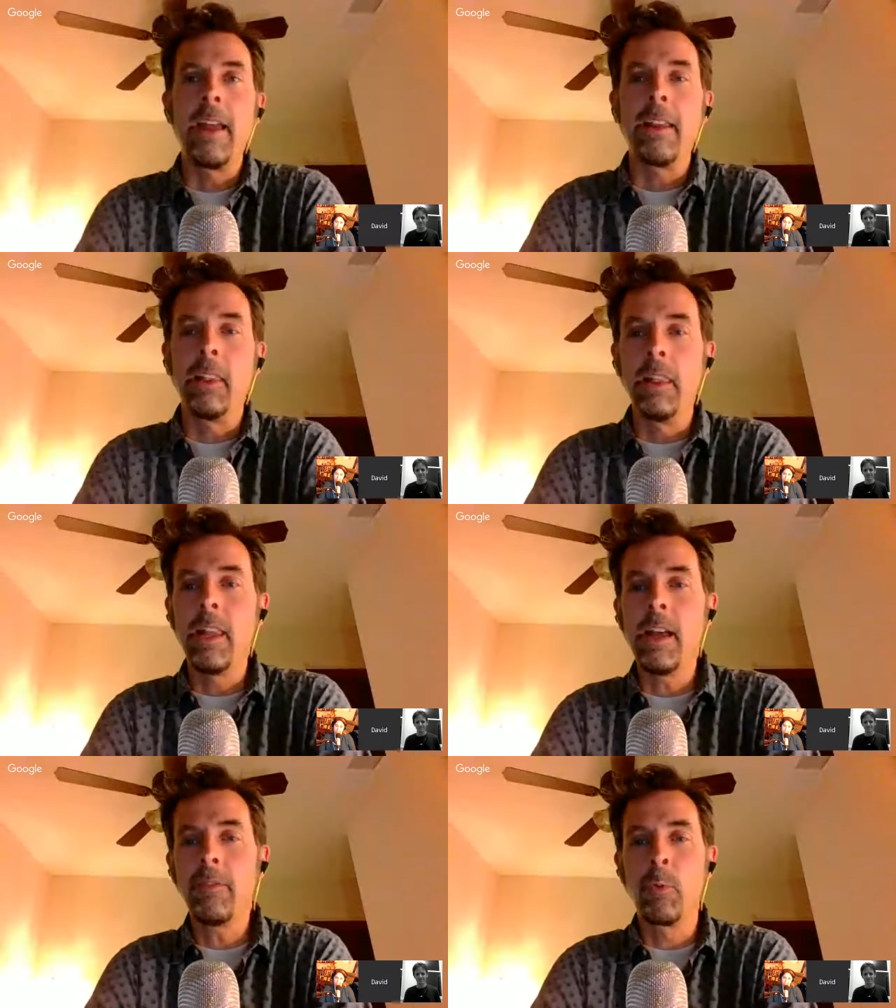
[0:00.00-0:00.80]

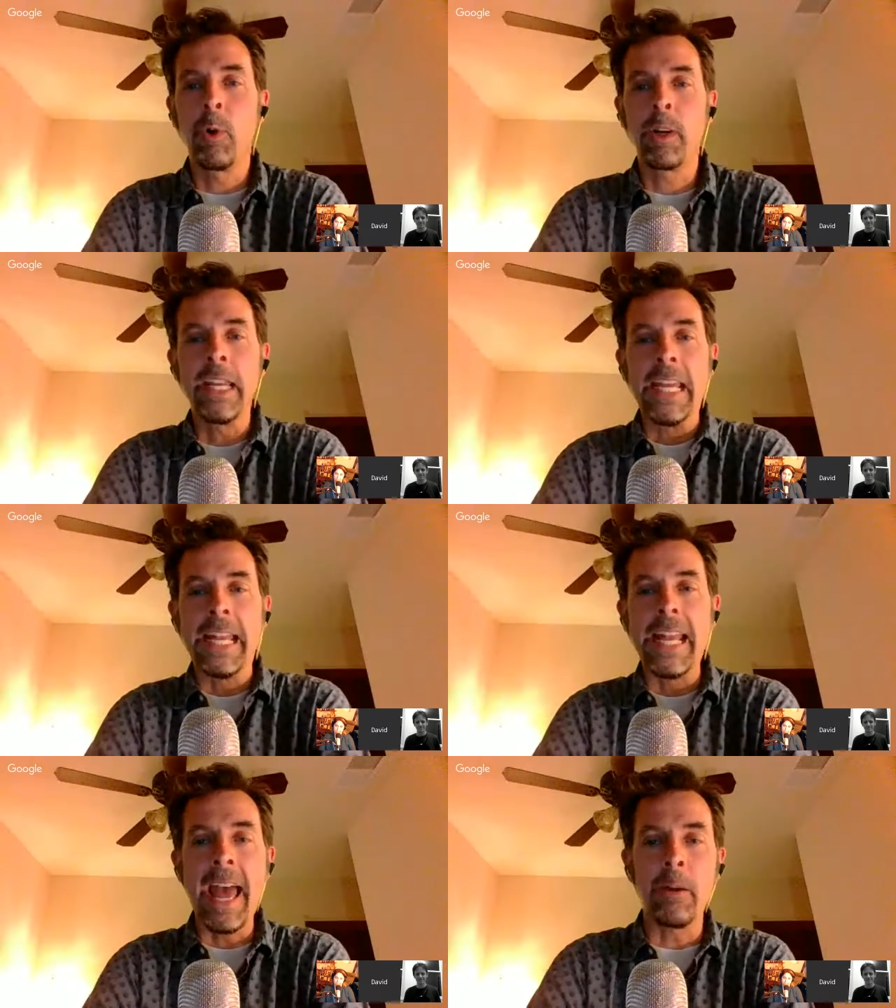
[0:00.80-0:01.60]
loved working at
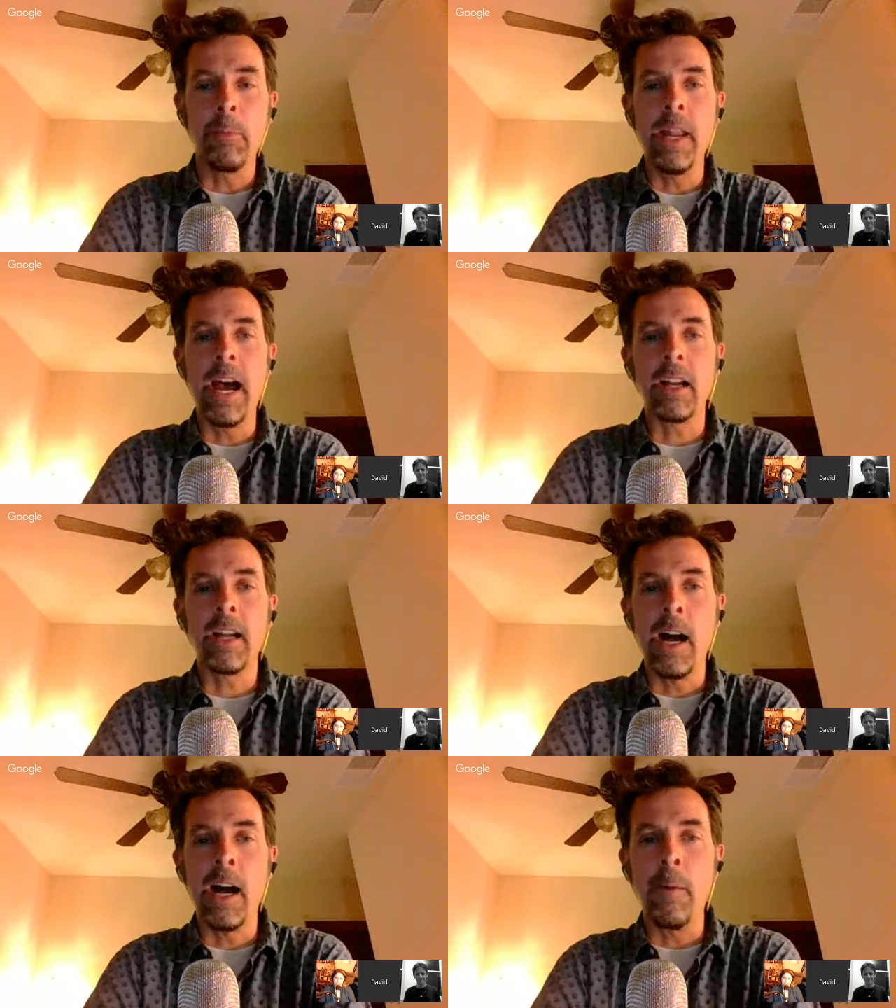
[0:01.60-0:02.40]

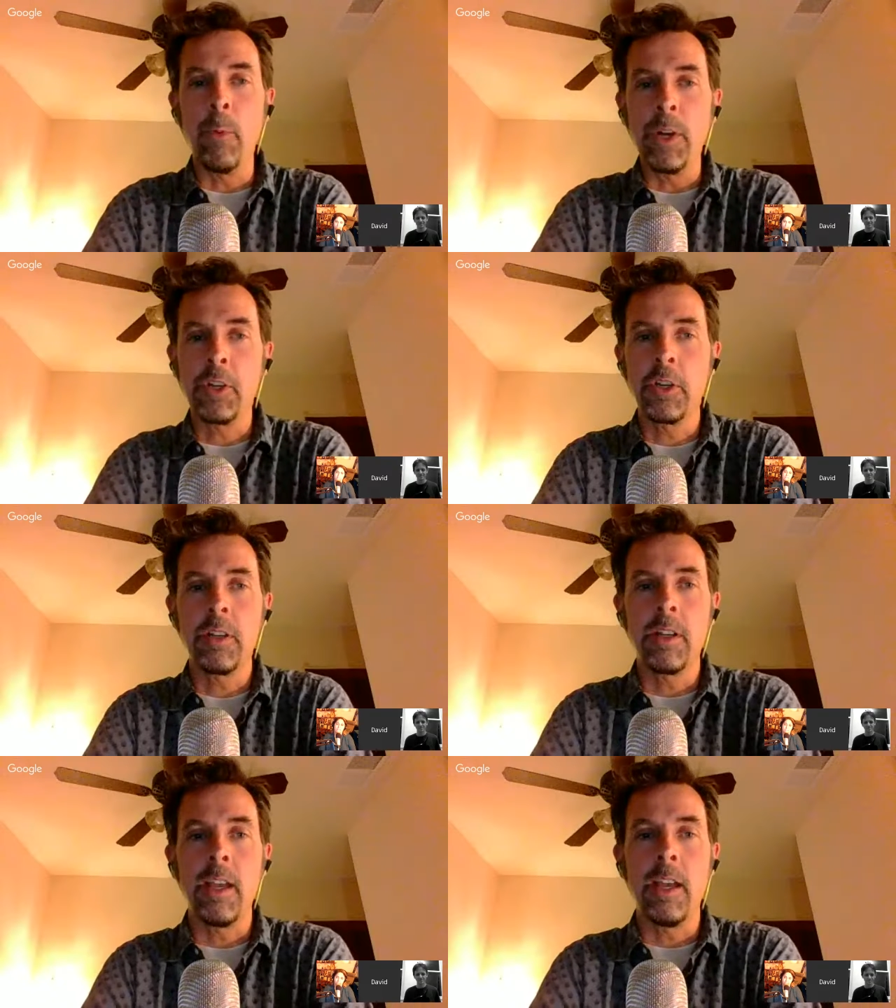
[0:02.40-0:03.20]
Atom.com, which,